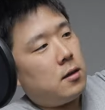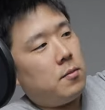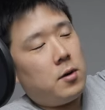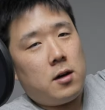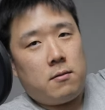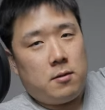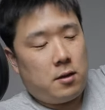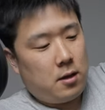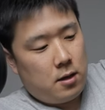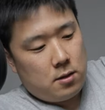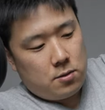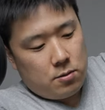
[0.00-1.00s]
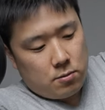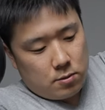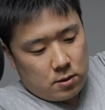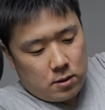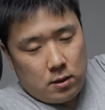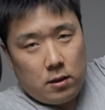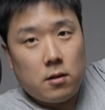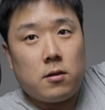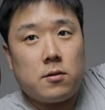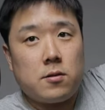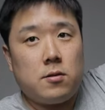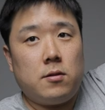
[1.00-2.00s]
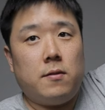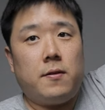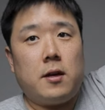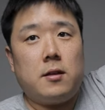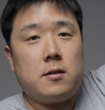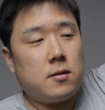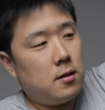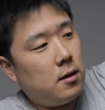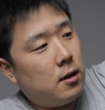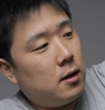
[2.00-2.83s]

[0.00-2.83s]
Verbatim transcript: At the bottom of the case you'll see also the vents,